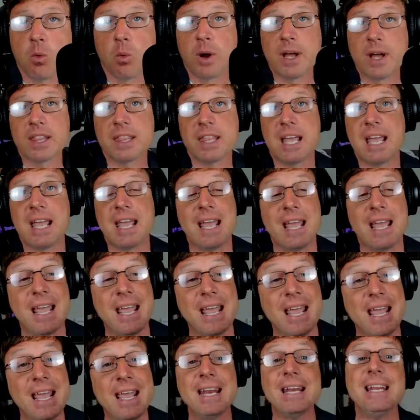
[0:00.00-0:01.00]
with
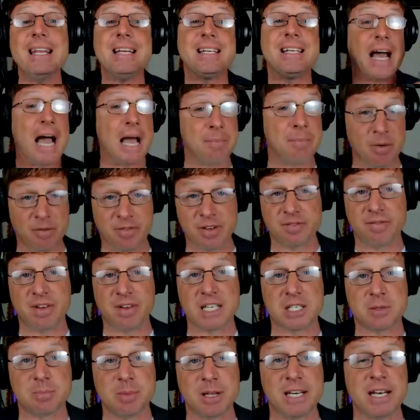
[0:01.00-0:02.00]
any type of
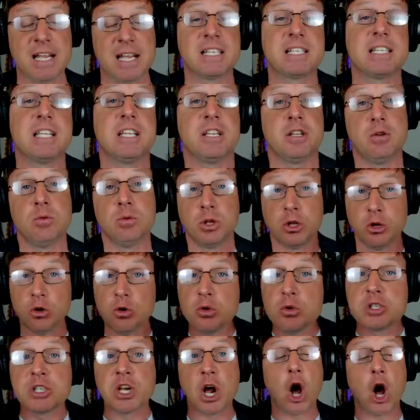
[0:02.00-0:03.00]
investment is that you
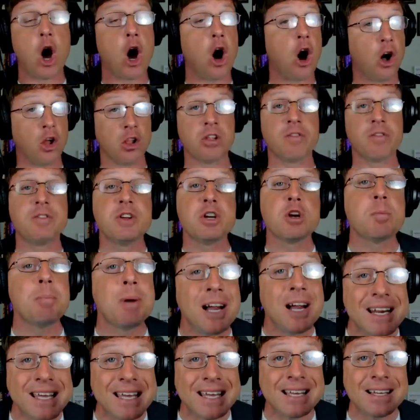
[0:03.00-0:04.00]
lose all of your
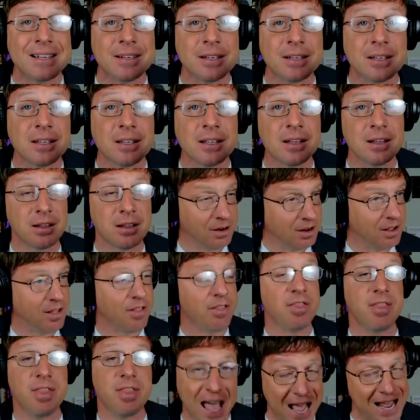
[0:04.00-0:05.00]
money.
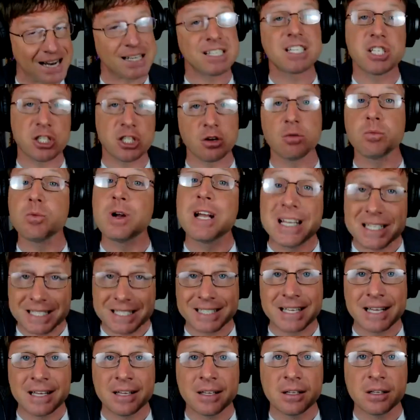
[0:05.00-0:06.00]
That's the
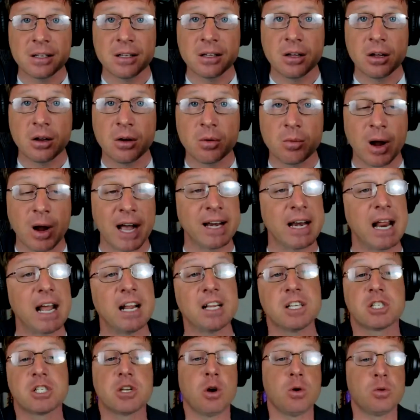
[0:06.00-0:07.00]
risk right?
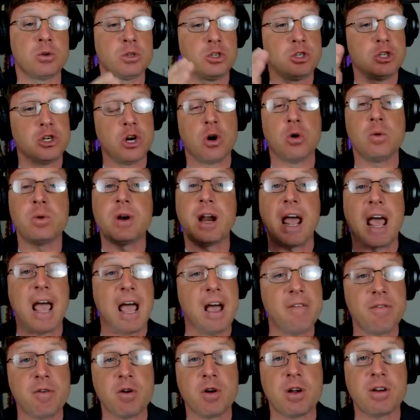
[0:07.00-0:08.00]
And so don't
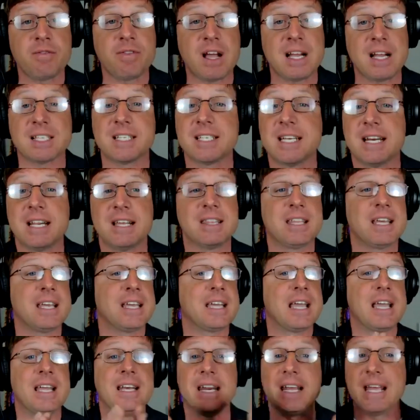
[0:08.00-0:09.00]
ever invest
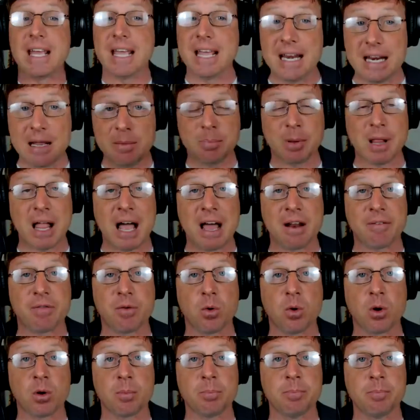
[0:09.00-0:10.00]
anything into any
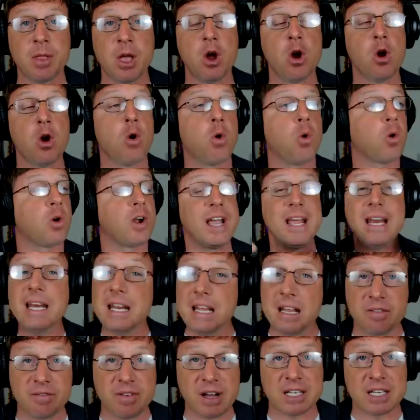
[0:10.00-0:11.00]
platform or
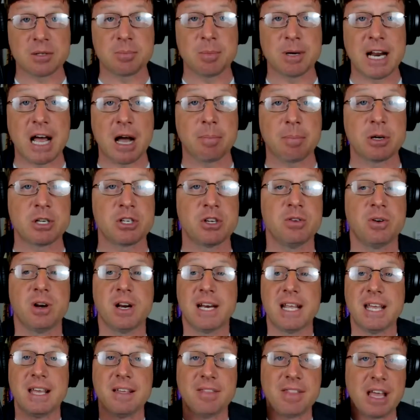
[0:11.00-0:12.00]
any investment
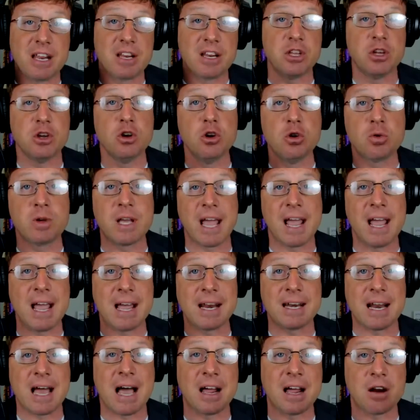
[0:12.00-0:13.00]
opportunity that you
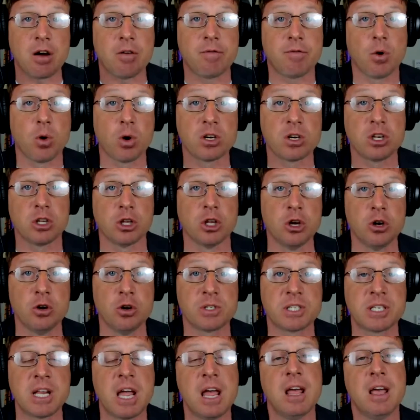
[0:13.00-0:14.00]
cannot afford to
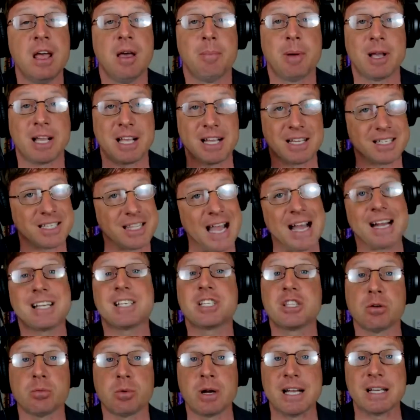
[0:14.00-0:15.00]
lose because
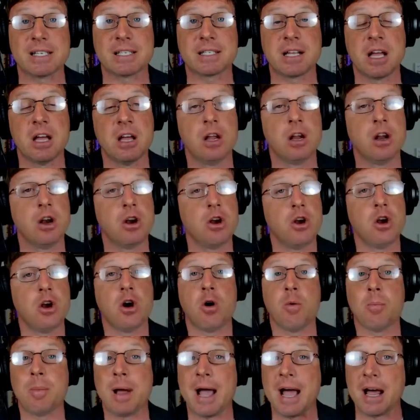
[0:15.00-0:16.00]
that's the risk
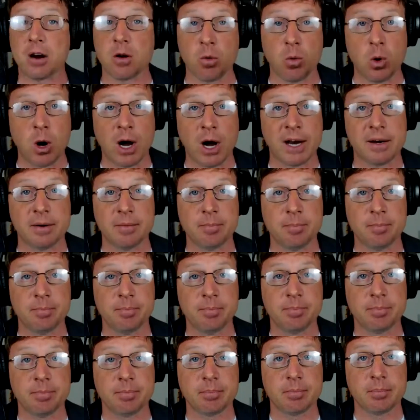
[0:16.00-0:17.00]
no matter what.
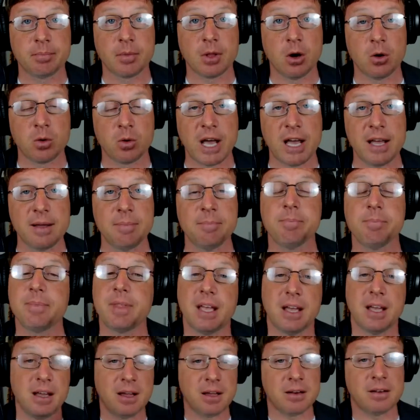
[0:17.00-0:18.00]
Okay.
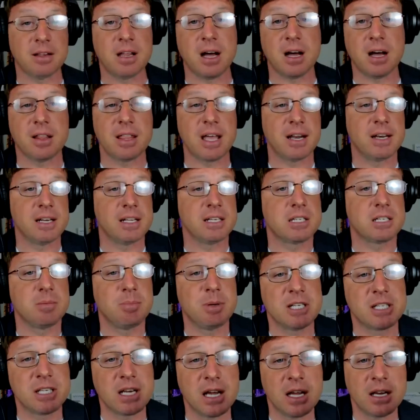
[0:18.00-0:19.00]
And uh, that needs to
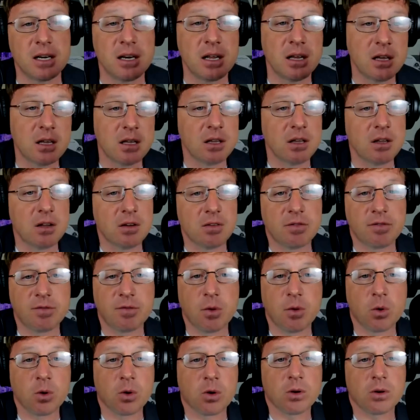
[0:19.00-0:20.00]
be said
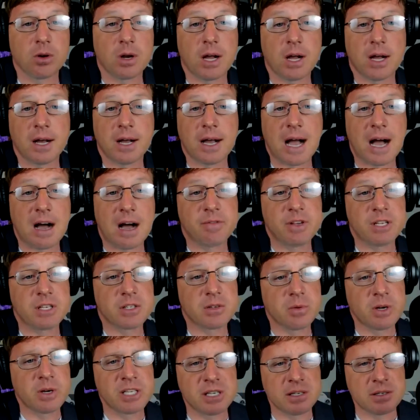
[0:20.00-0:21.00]
for uh,
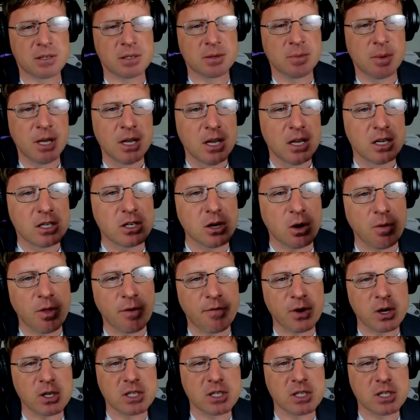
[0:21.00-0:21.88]
obvious reasons. So the